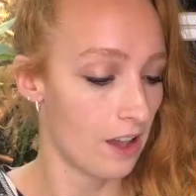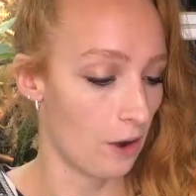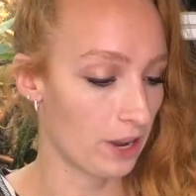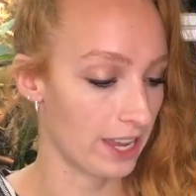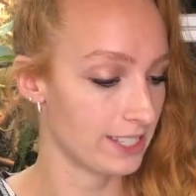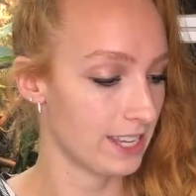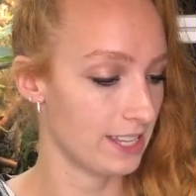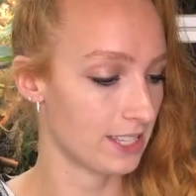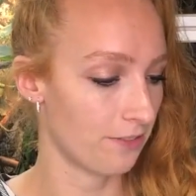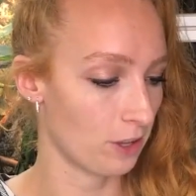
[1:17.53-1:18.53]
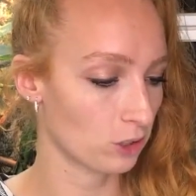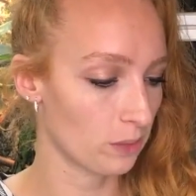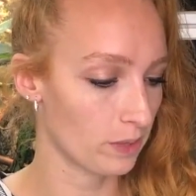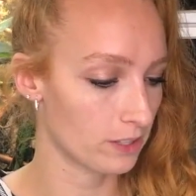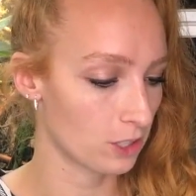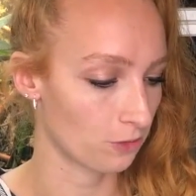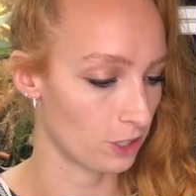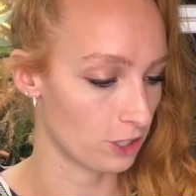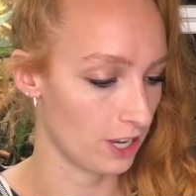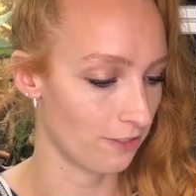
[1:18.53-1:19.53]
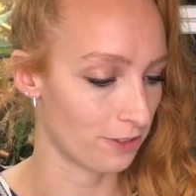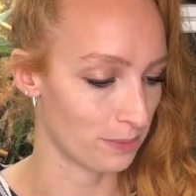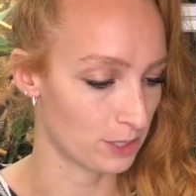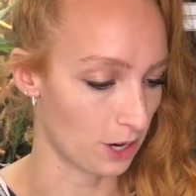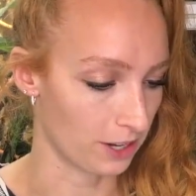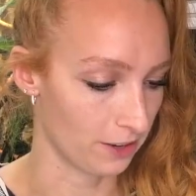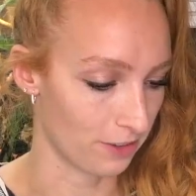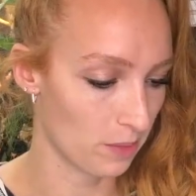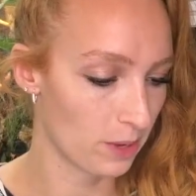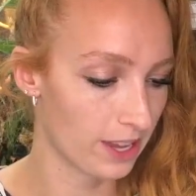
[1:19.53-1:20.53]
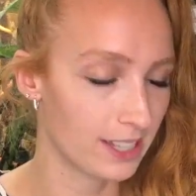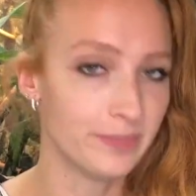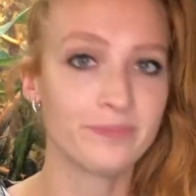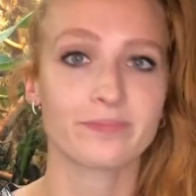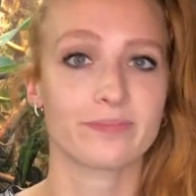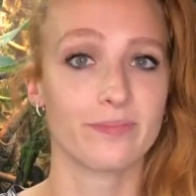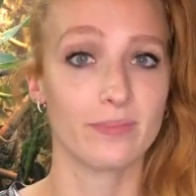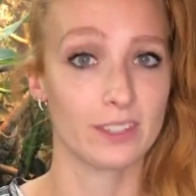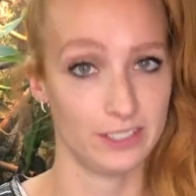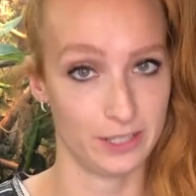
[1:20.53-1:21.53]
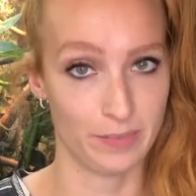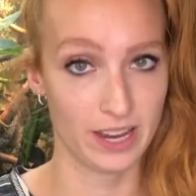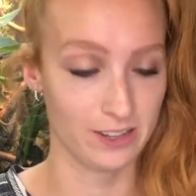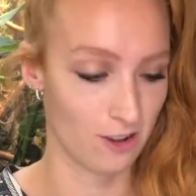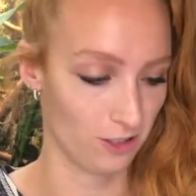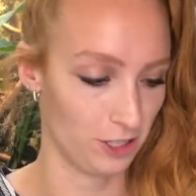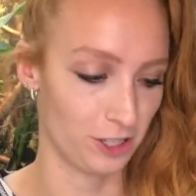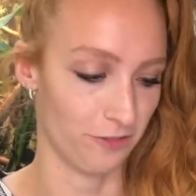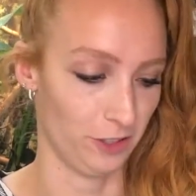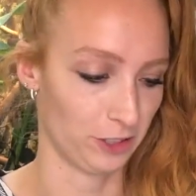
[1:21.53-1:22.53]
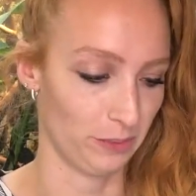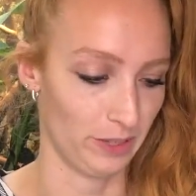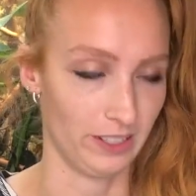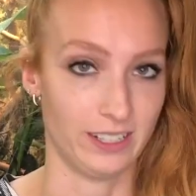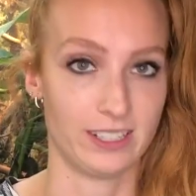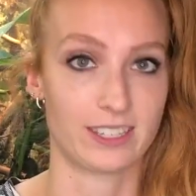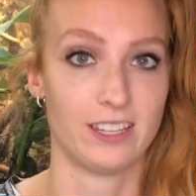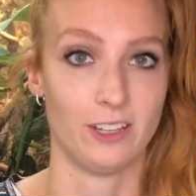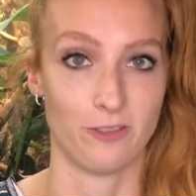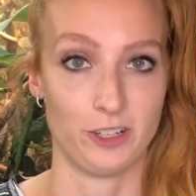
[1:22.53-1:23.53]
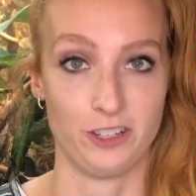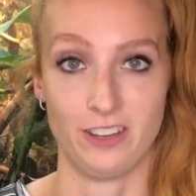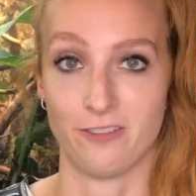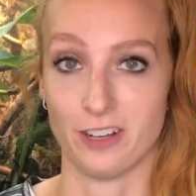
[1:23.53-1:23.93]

Okay, it says veiled chameleons originate from Saudi Arabia. To my knowledge, veiled chameleons originate